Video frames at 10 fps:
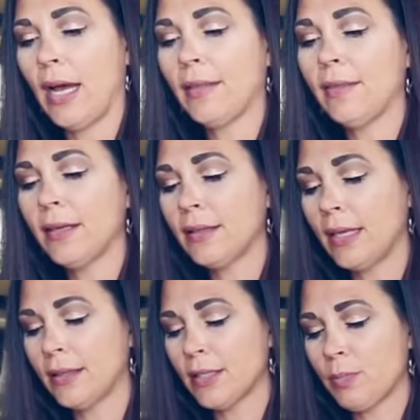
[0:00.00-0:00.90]
I think
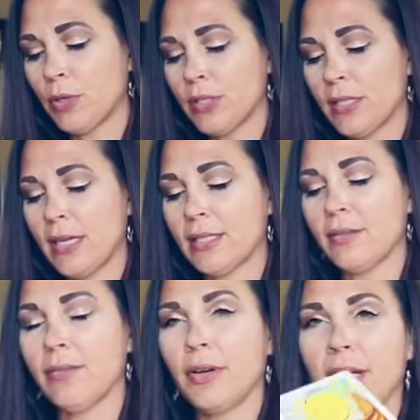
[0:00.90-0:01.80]
that this person has
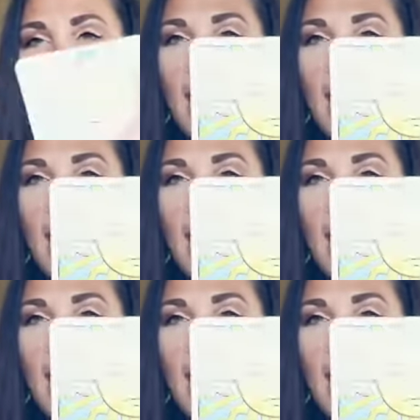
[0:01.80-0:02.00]
a very